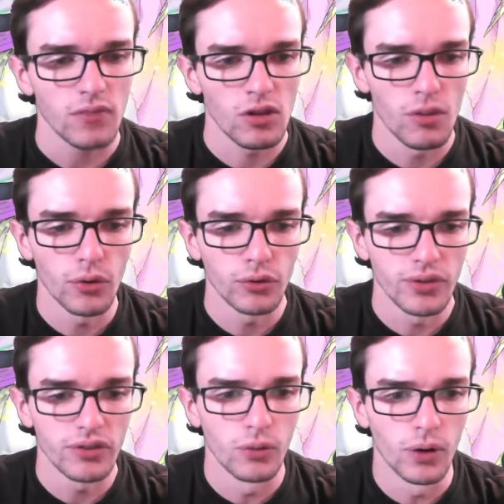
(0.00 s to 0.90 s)
the most
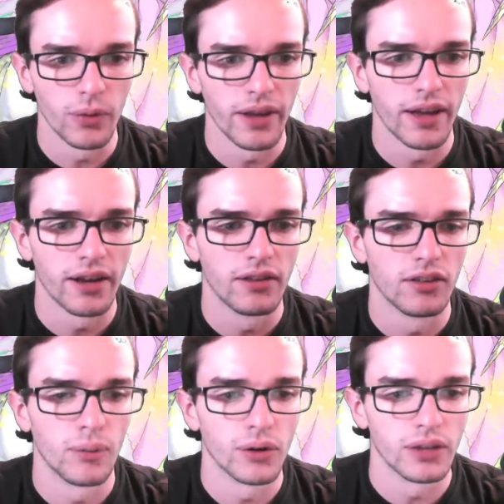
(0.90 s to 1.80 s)
recent one, we had
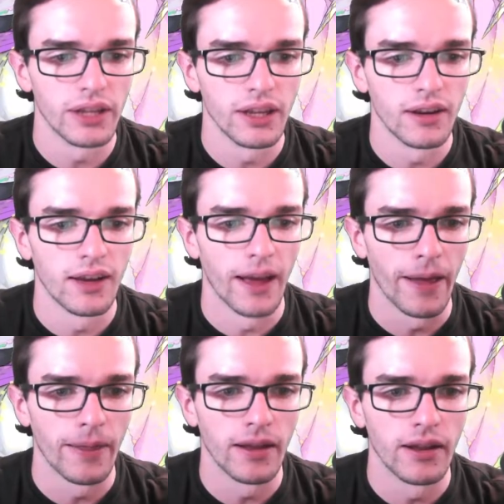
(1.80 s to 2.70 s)
Summer Lynn,
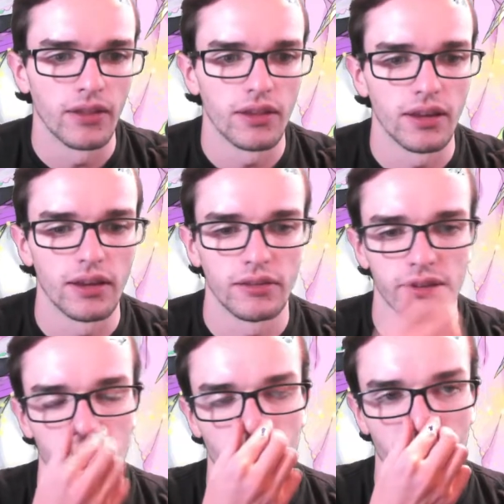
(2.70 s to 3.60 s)
and then in the
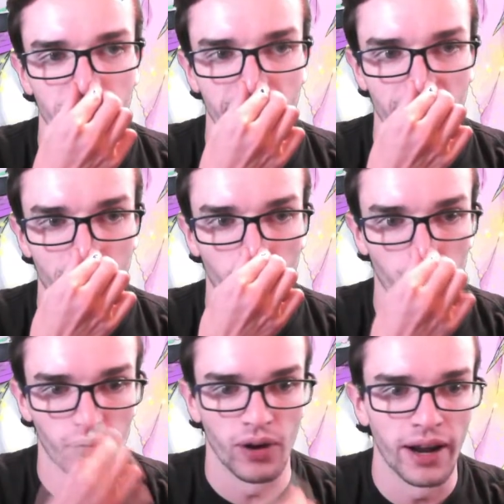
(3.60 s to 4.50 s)
seasonal banner that came out
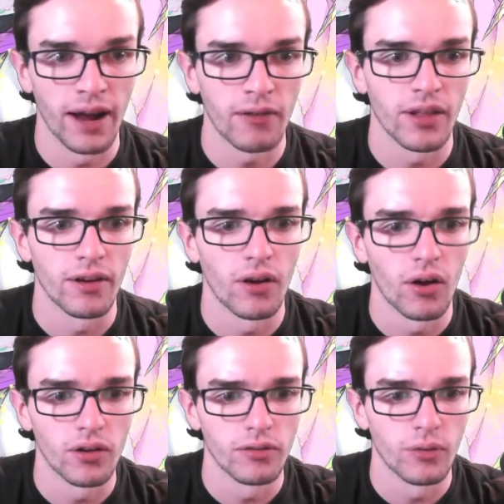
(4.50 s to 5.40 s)
right after that
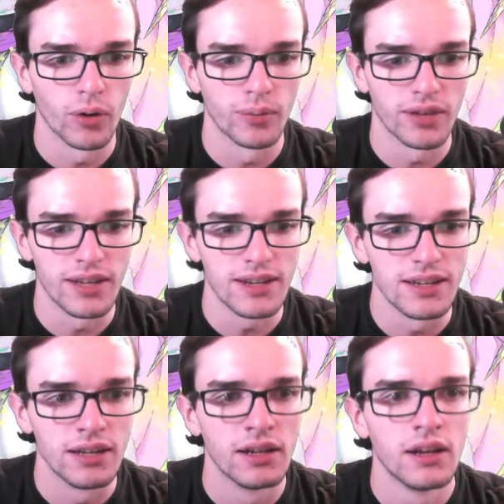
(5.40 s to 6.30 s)
Hall of Forms
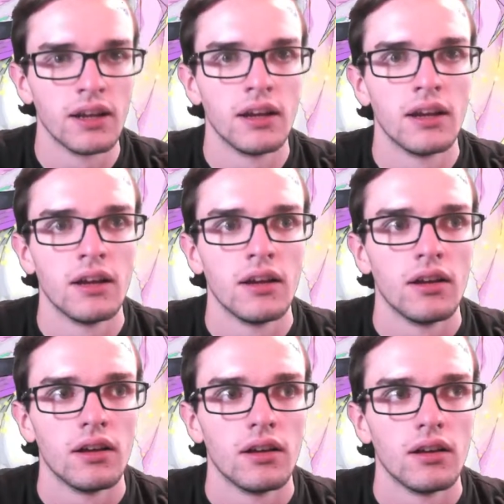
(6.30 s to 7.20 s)
ended.
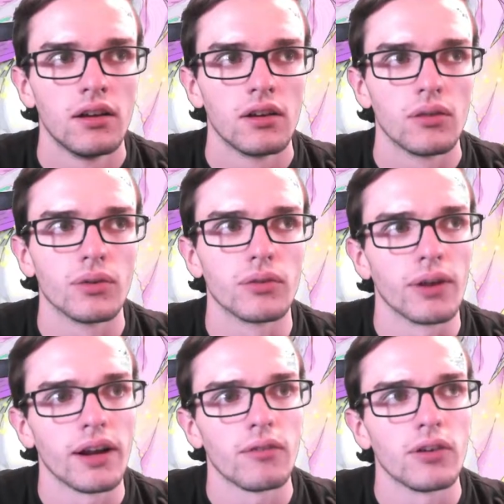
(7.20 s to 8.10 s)
Was it
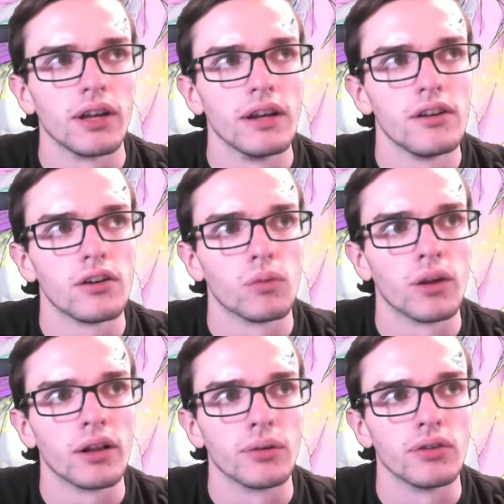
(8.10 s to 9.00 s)
right after it ended or
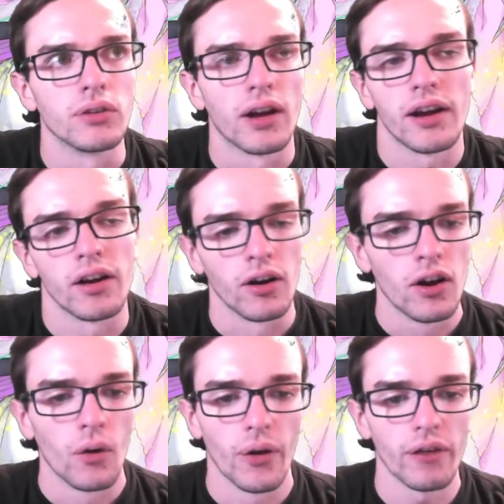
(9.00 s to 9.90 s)
while it was still going? I don't know.
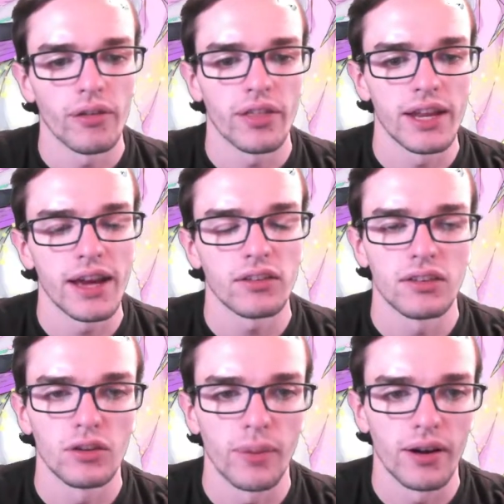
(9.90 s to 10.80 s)
Whatever, the next
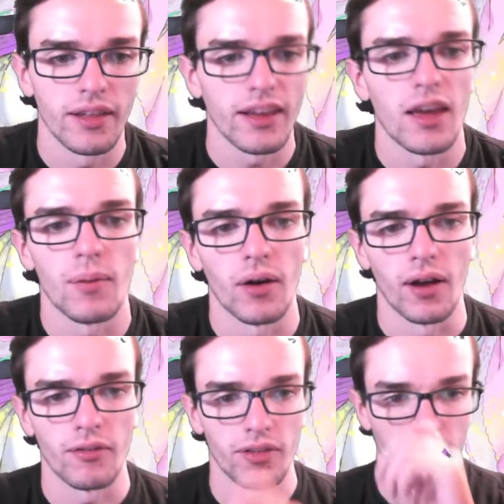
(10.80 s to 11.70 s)
seasonal banner that came out
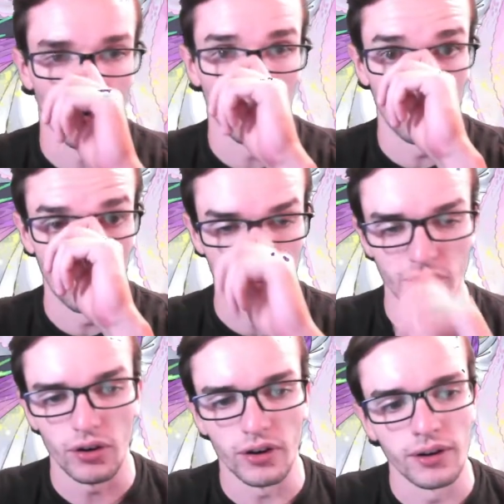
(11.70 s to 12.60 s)
after that Hall of Forms
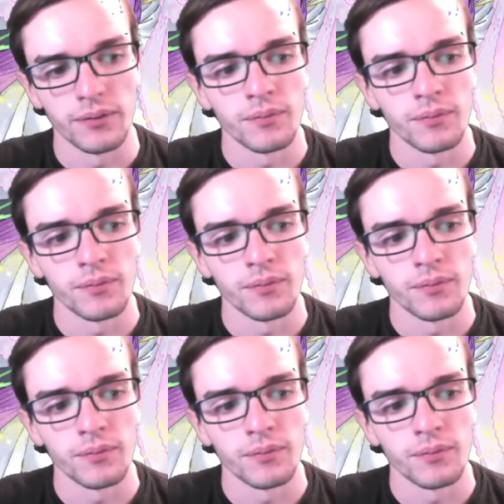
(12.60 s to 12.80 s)
started